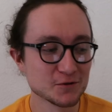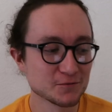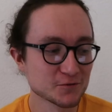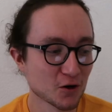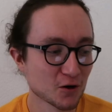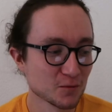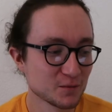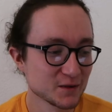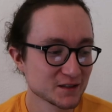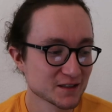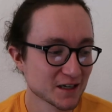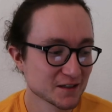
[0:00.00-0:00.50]
you've
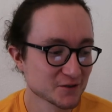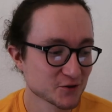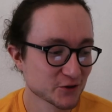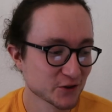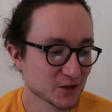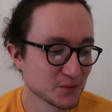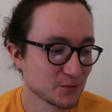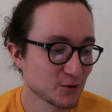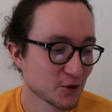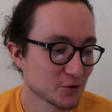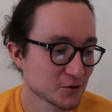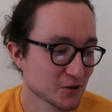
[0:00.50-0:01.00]
got a
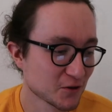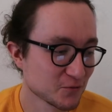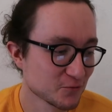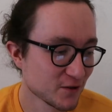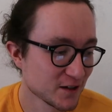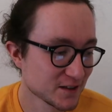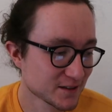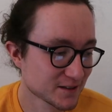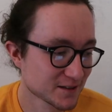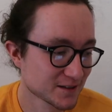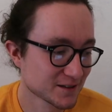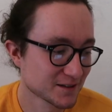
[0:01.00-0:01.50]
potentially broken
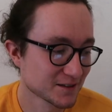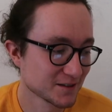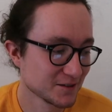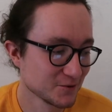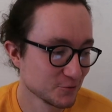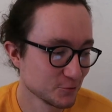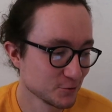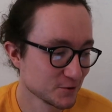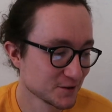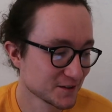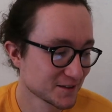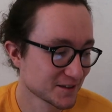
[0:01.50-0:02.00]
wrist
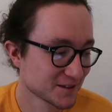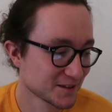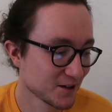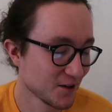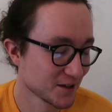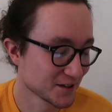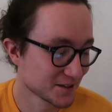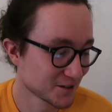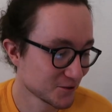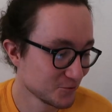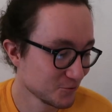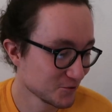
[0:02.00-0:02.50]
was
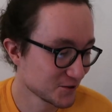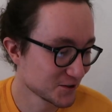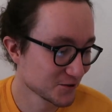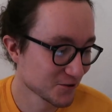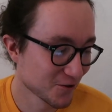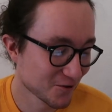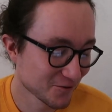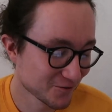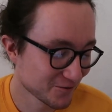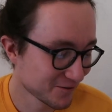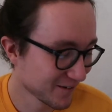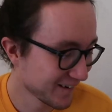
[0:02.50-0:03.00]
like was
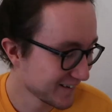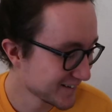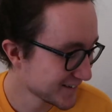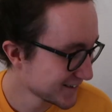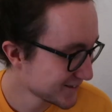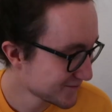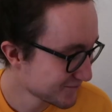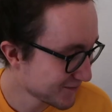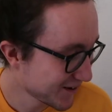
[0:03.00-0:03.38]
not fun.